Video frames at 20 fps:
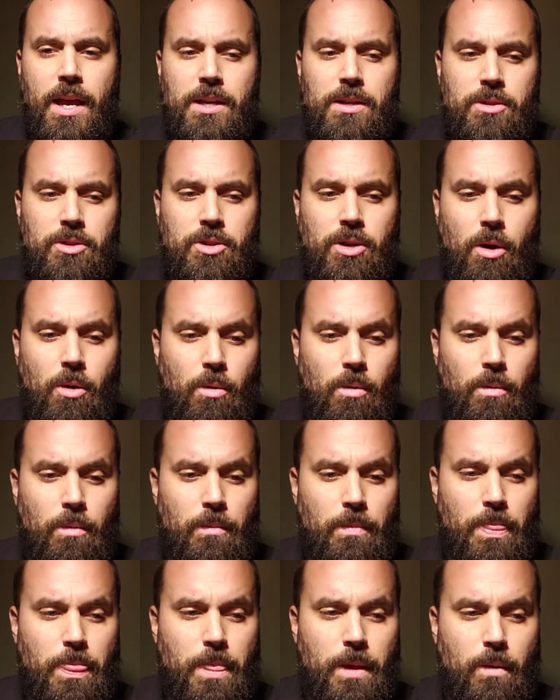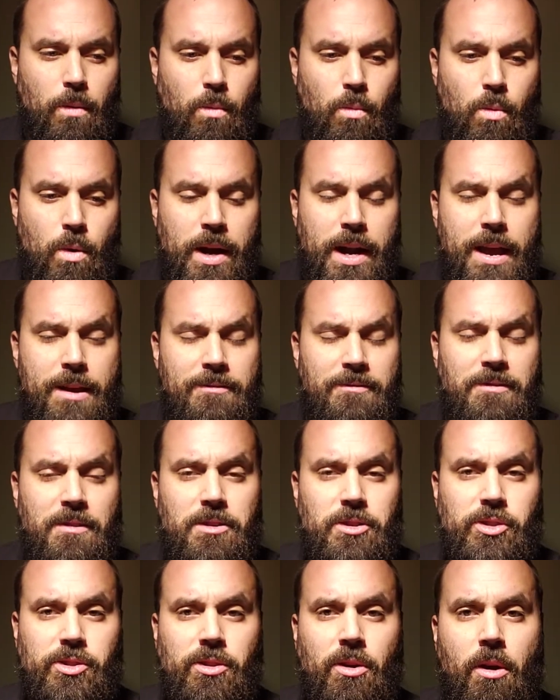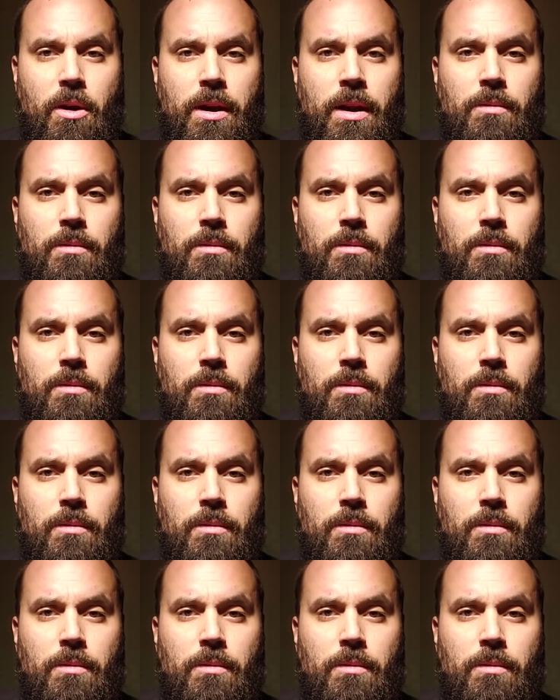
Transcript: So when I first started,